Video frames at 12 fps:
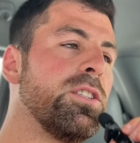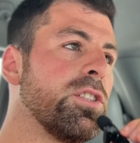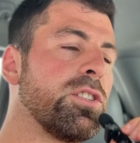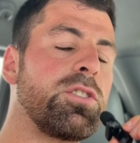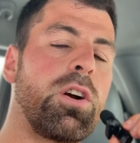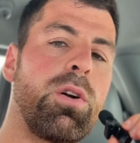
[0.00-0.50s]

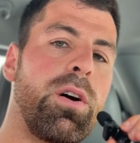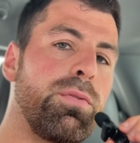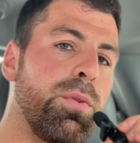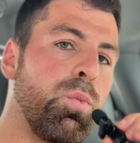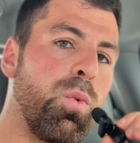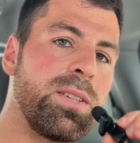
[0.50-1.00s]
Just start
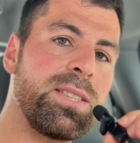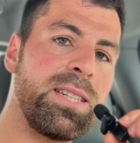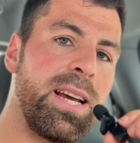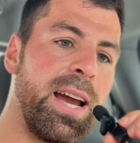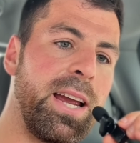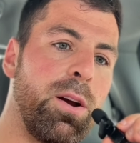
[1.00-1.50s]
off with once a
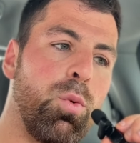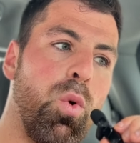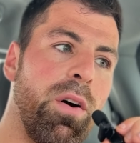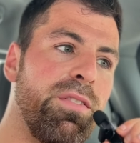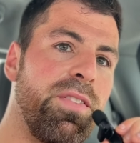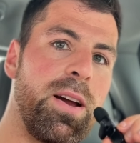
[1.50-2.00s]
day,
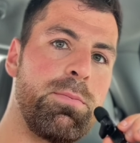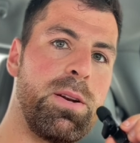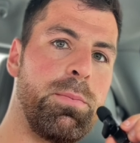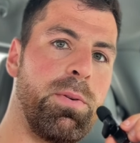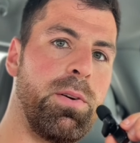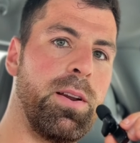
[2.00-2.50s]
1
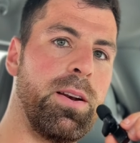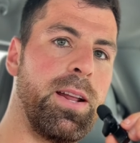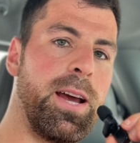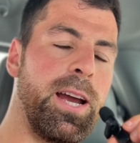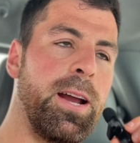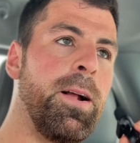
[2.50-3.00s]
5-minute period a
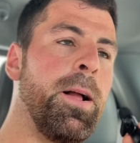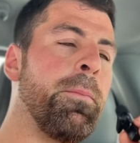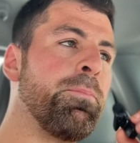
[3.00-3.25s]
day.